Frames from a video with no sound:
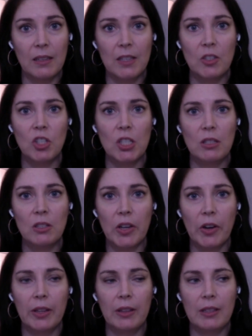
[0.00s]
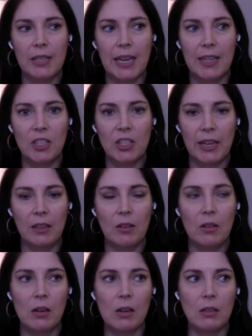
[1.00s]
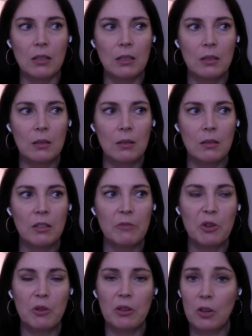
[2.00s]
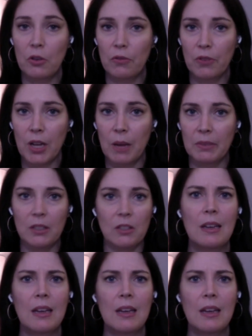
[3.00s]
and she started this hashtag called community over competition.